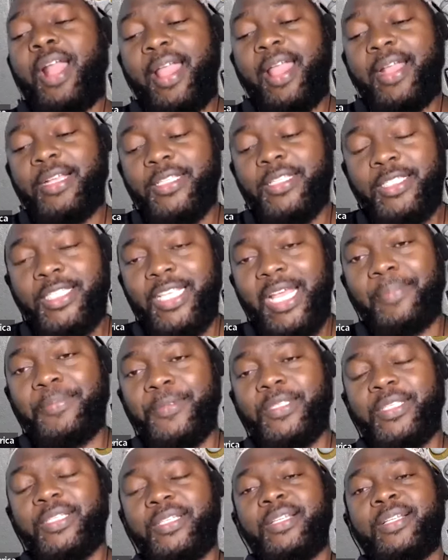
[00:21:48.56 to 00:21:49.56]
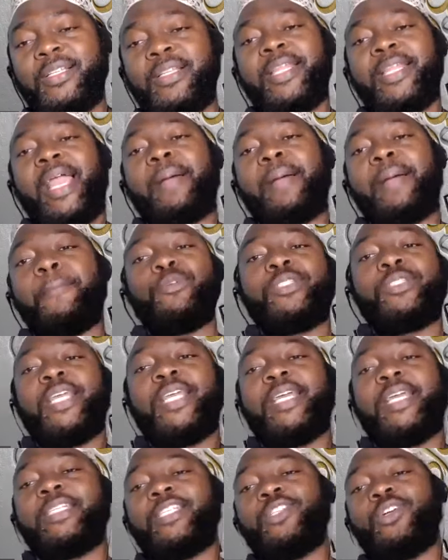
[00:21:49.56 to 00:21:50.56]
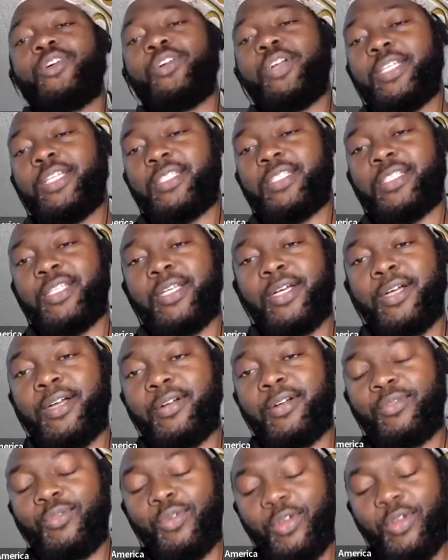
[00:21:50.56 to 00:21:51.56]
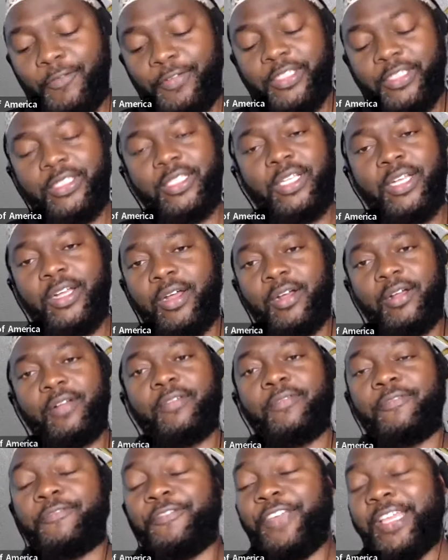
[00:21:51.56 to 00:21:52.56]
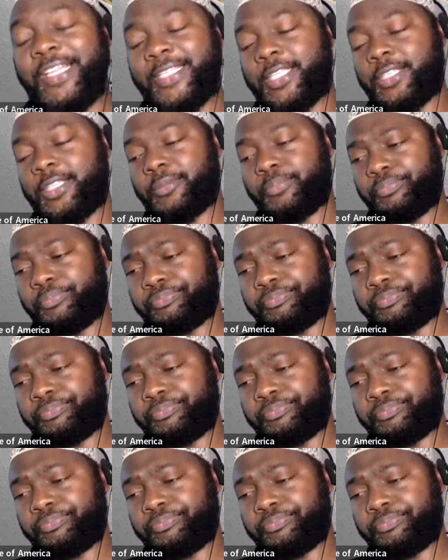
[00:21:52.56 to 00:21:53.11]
except they amputate, you know, one of his feet.